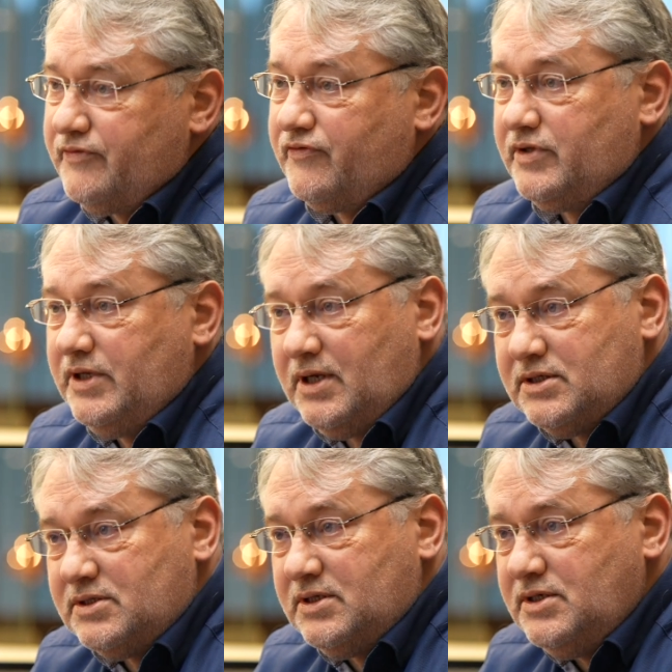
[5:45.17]
for the
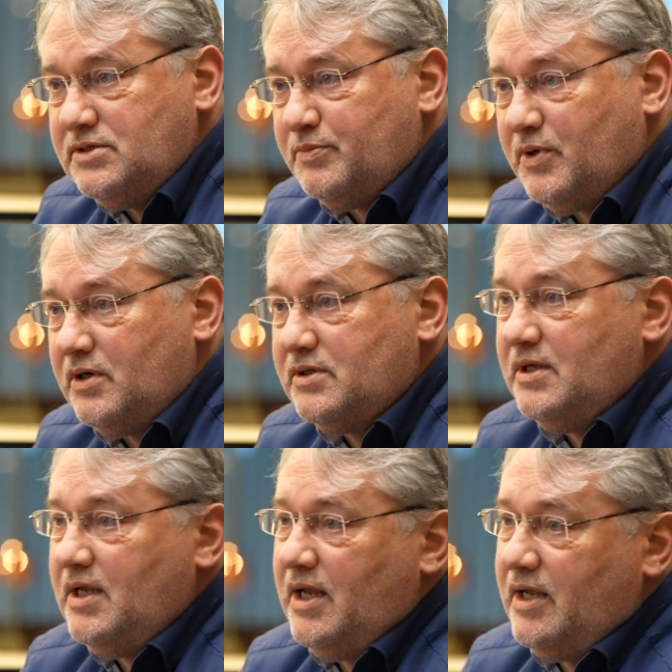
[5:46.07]
elicitation part,
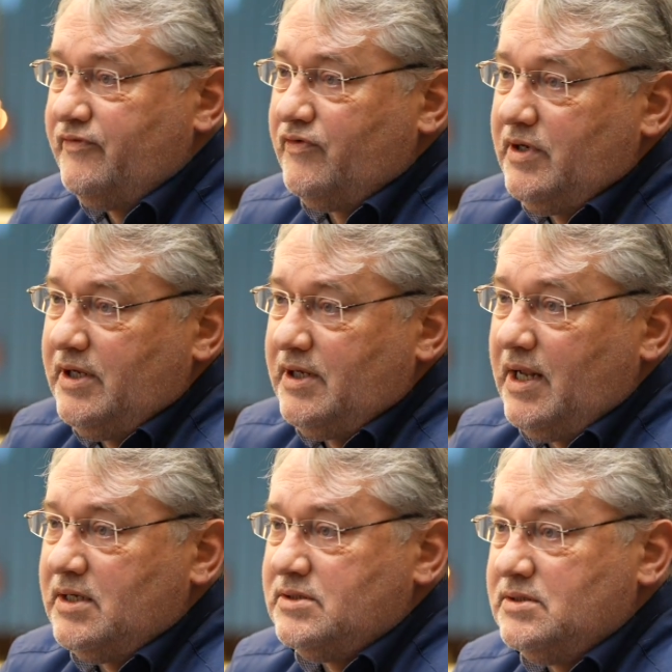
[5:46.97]
and for the
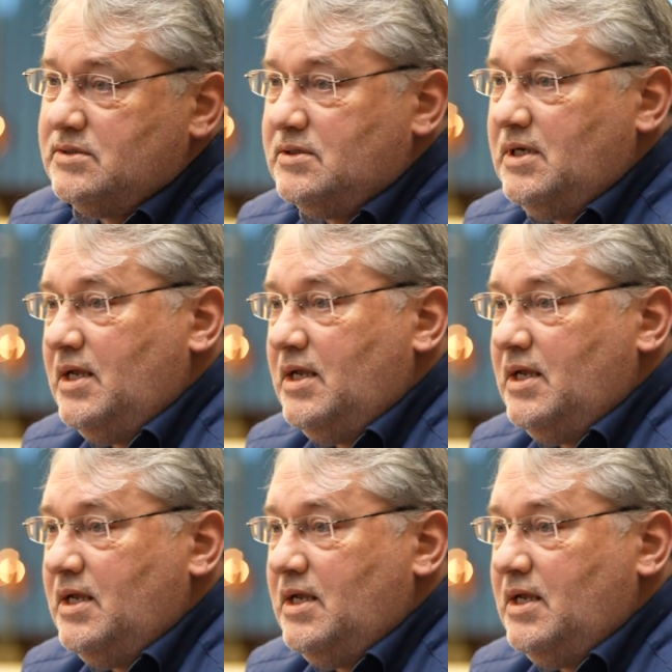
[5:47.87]
analysis.